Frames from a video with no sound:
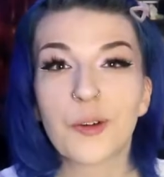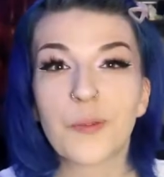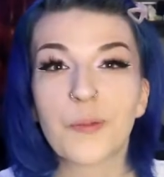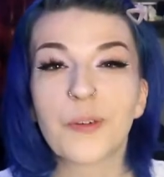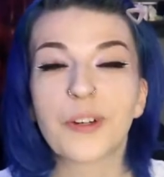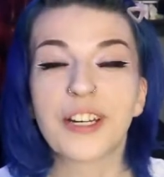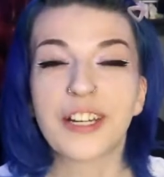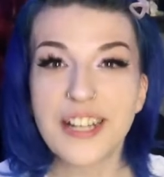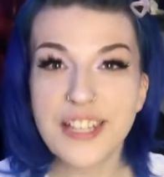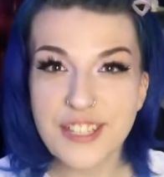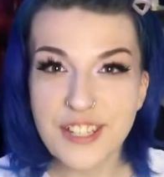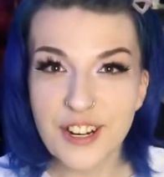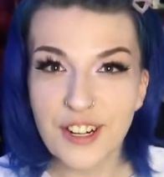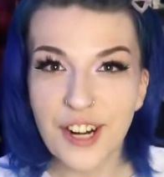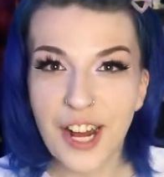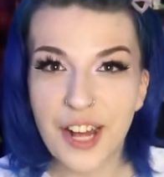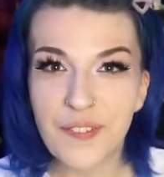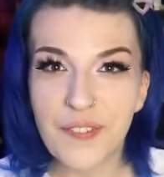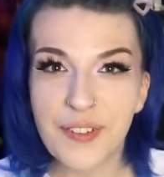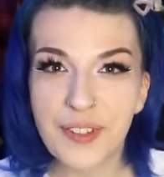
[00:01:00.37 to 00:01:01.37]
We're gonna
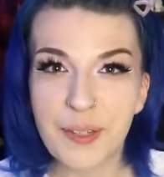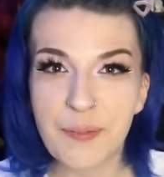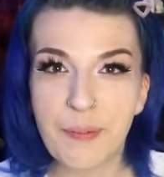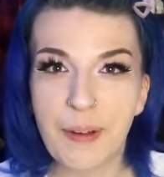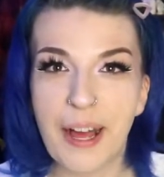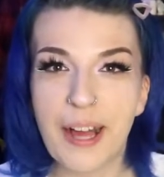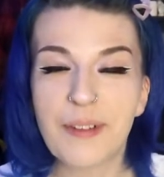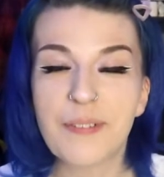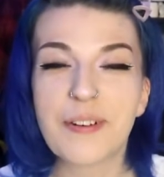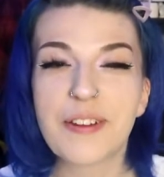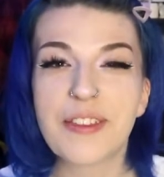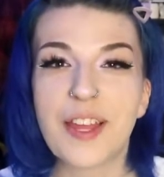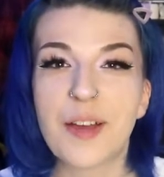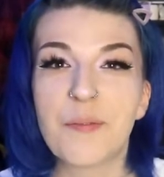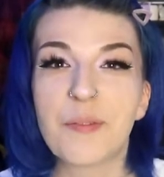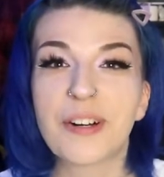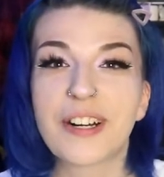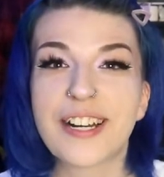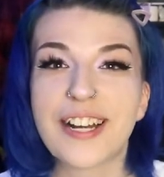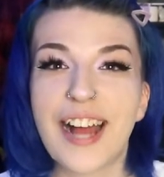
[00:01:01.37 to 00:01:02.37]
start off at the back with
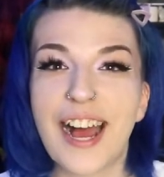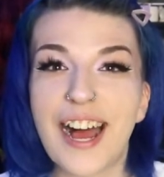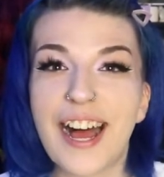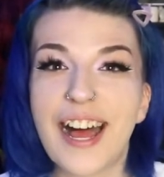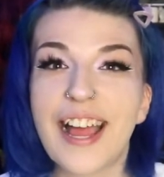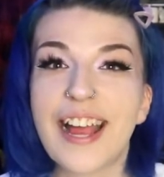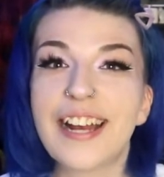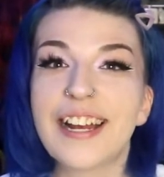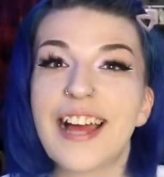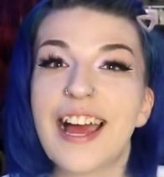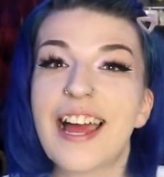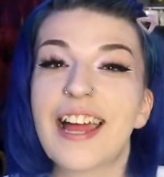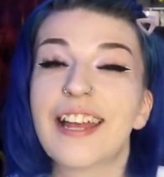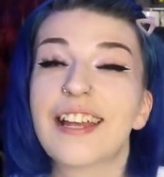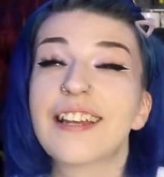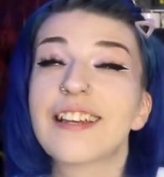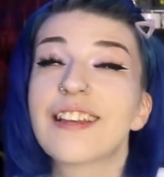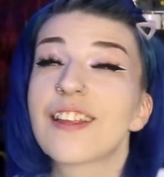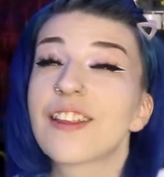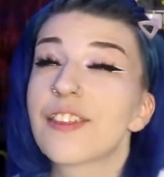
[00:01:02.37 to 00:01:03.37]
number 9
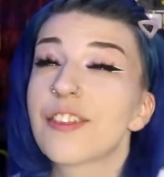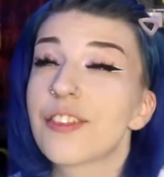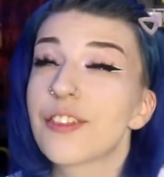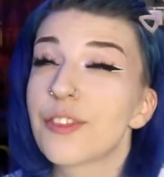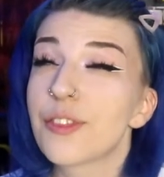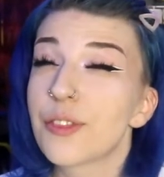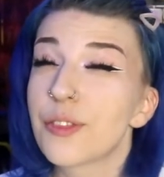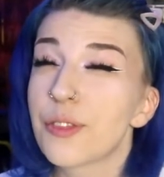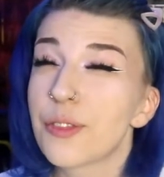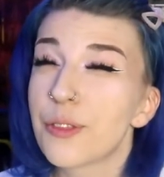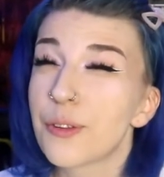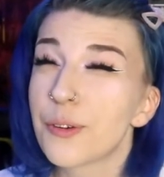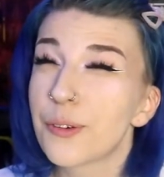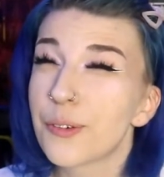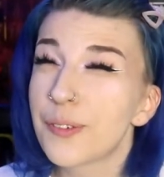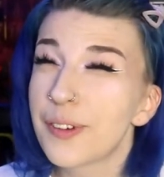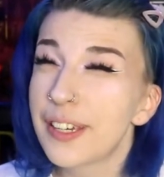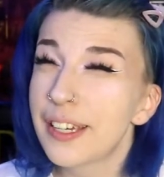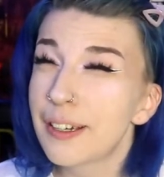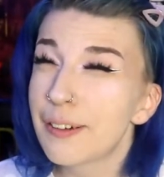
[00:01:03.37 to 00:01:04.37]
and
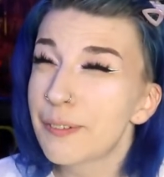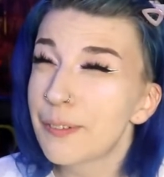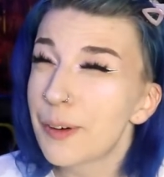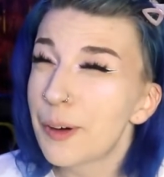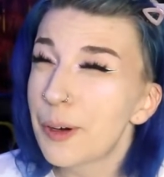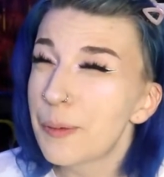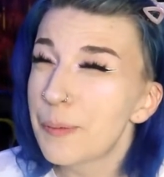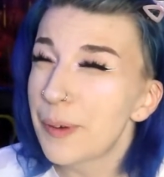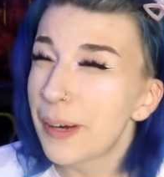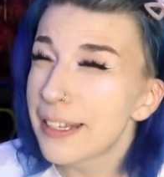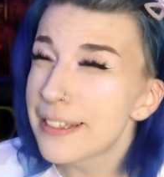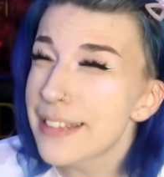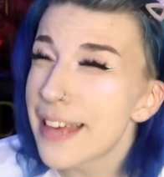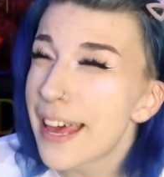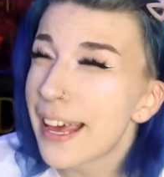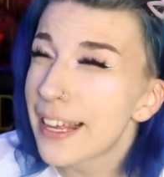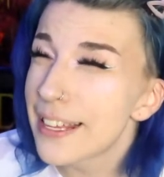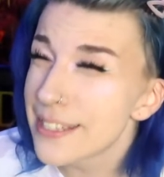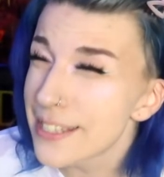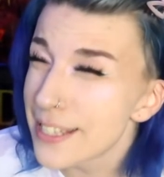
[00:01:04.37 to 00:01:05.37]
3 robot
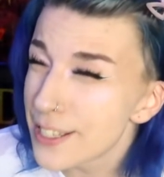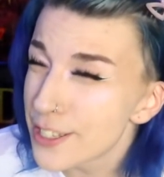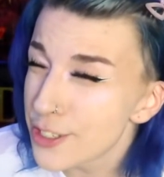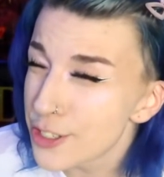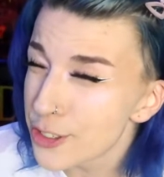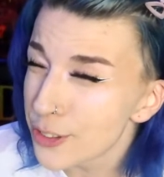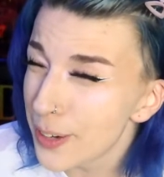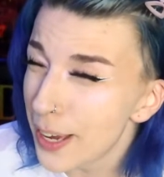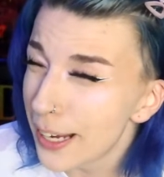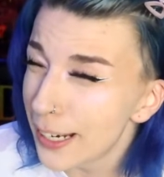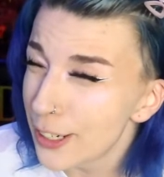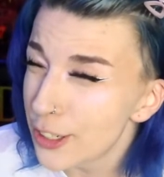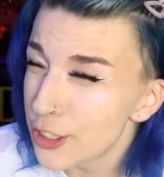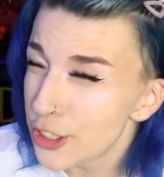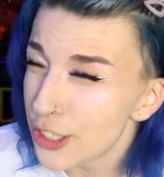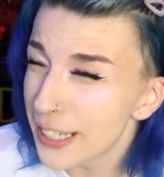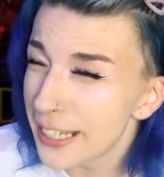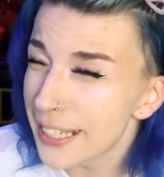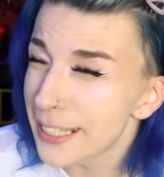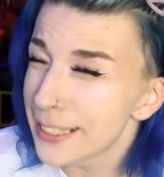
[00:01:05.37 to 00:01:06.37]
exit
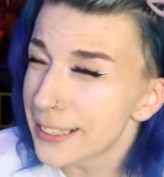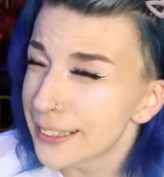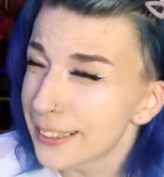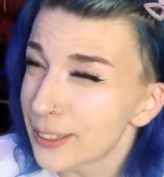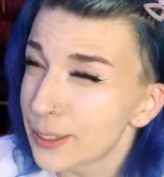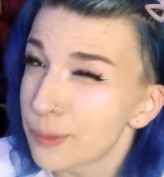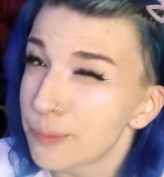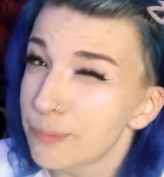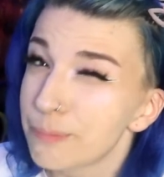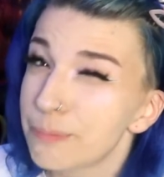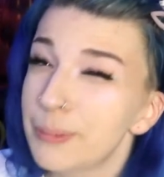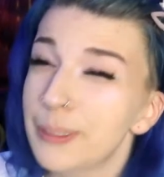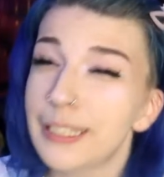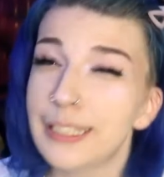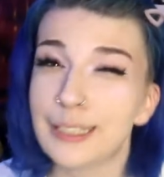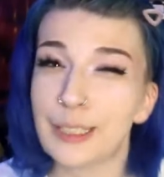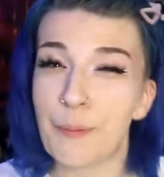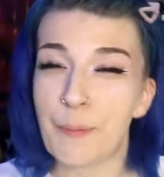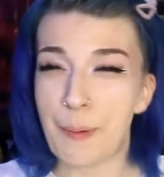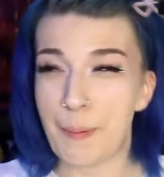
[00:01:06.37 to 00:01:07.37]
strategies.
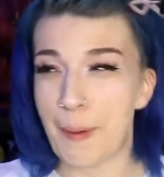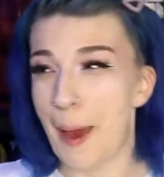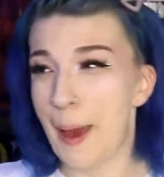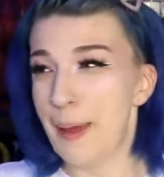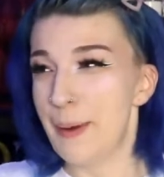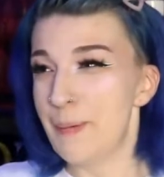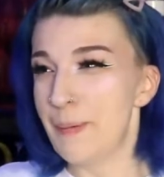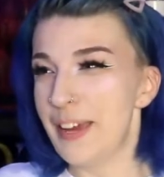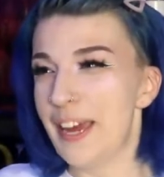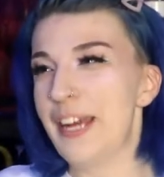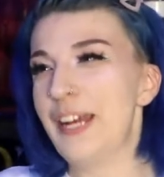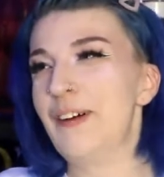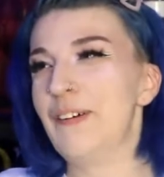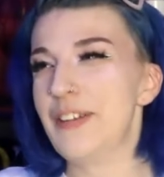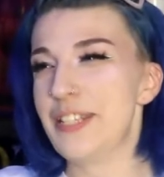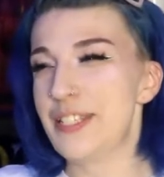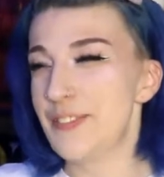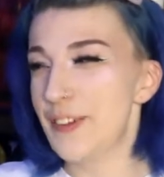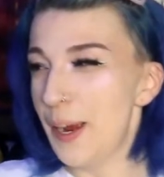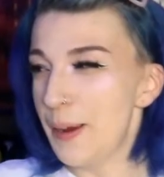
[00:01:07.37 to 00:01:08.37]
Please don't be mad at me, I know
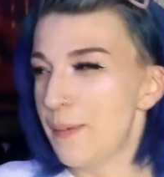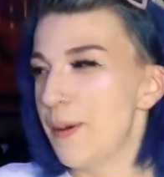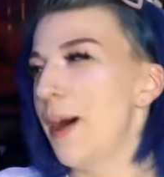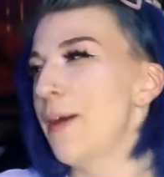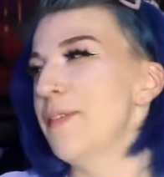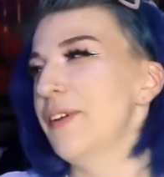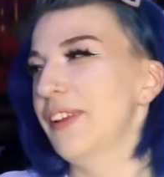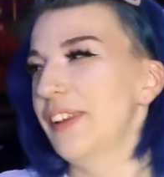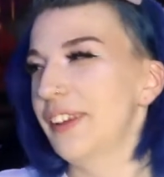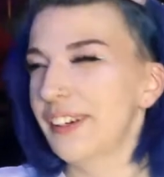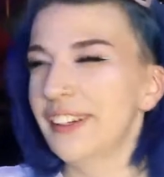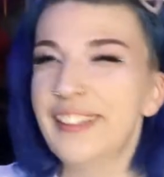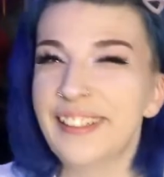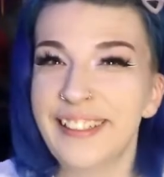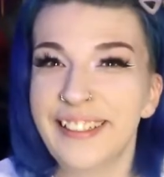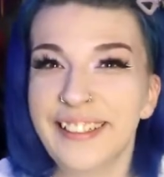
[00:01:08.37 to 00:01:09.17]
it's very popular.